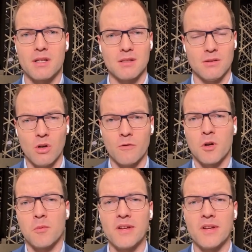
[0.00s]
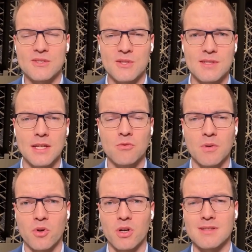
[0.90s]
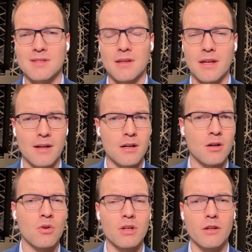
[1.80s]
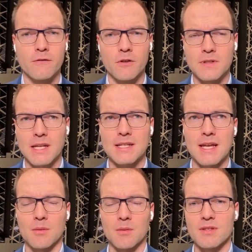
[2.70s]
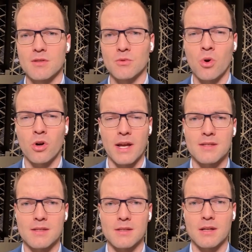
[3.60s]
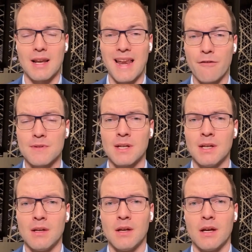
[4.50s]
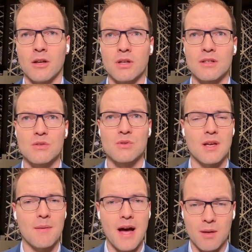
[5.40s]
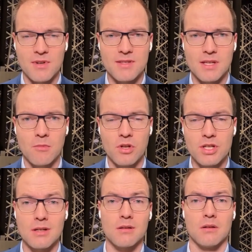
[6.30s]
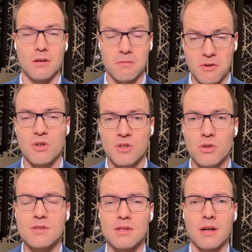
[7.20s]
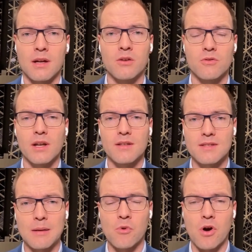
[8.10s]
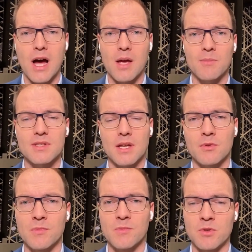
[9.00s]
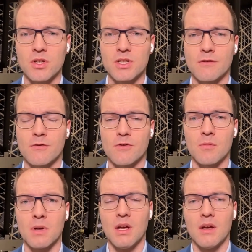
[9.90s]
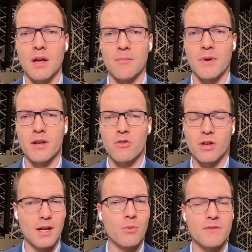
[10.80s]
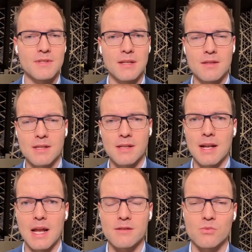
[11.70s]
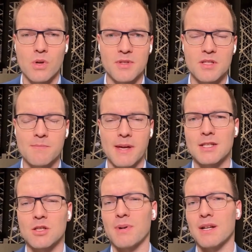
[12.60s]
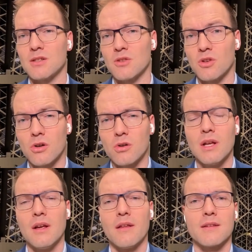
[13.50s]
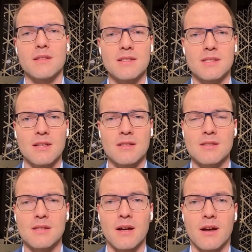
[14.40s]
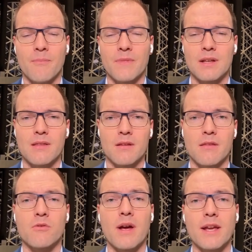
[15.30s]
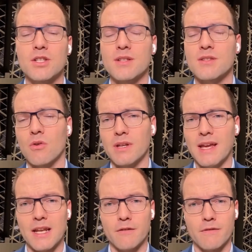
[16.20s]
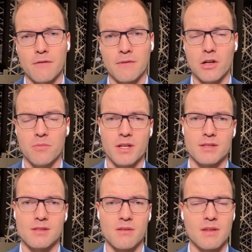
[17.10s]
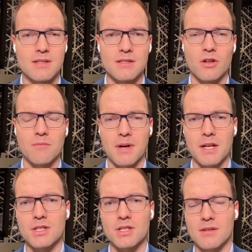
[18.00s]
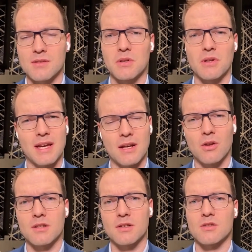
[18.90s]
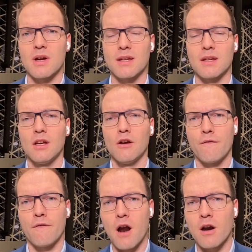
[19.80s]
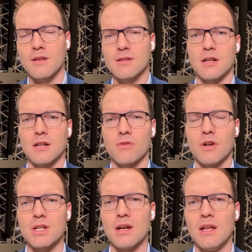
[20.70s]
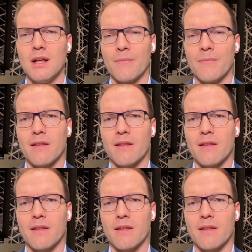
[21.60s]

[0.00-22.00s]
but you have probably also seen reports that there are only 50 ATACMS warheads left, according to some HIMARS ammunition. Good news, Ukraine is getting more HIMARS ammunition from America. We have seen this in the last weapons package, but you know the distance, the range is only 85 kilometers. So this is not much, so you cannot strike far inside Russia.